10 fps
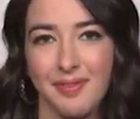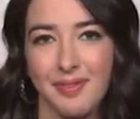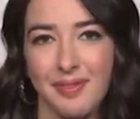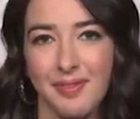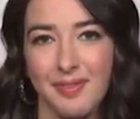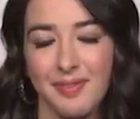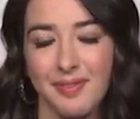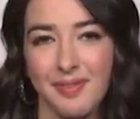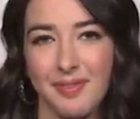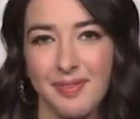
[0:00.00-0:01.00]

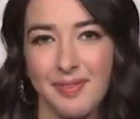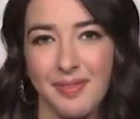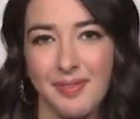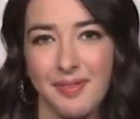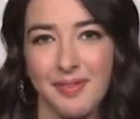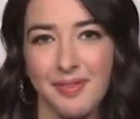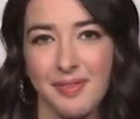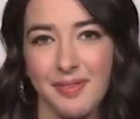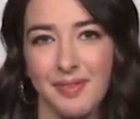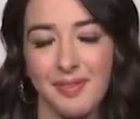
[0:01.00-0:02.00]

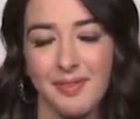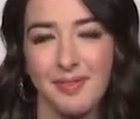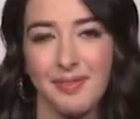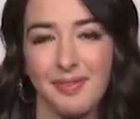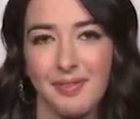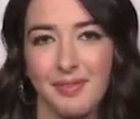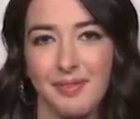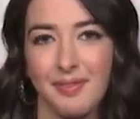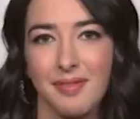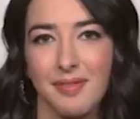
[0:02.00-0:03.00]

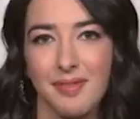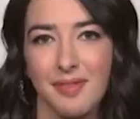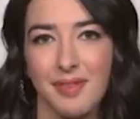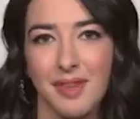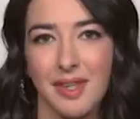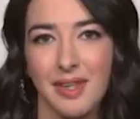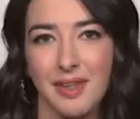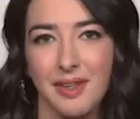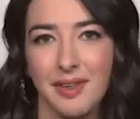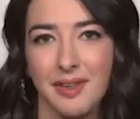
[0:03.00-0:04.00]

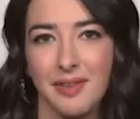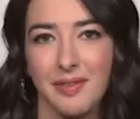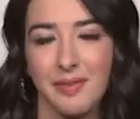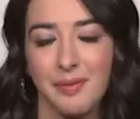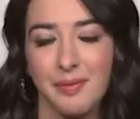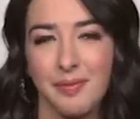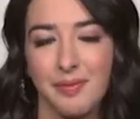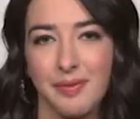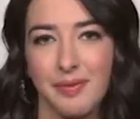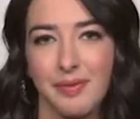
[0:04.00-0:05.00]

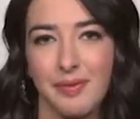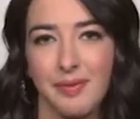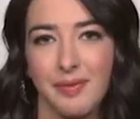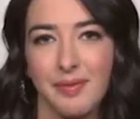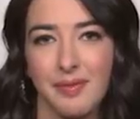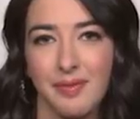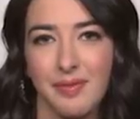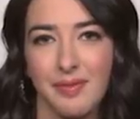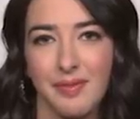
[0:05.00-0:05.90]
[no speech]